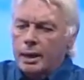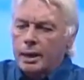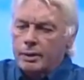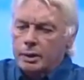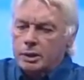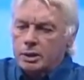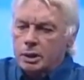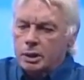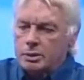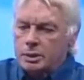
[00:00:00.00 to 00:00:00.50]

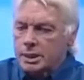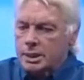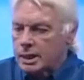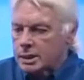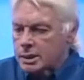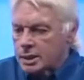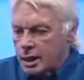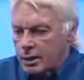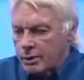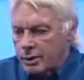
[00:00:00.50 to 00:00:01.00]
and the
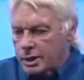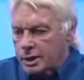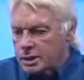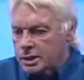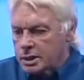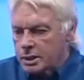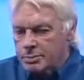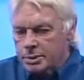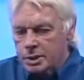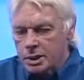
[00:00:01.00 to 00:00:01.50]

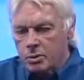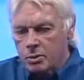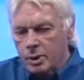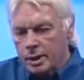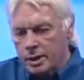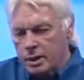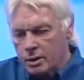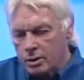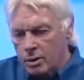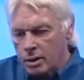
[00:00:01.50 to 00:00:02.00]
totalitarian
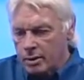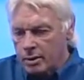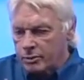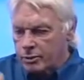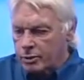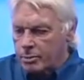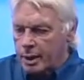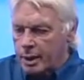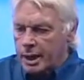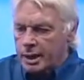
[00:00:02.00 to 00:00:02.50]
tiptoe, where you're
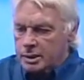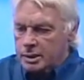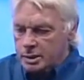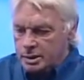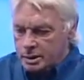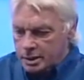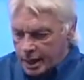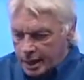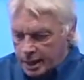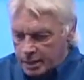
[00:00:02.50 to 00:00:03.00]
going from A
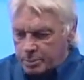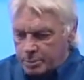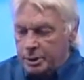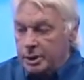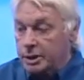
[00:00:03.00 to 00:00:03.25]
to Z,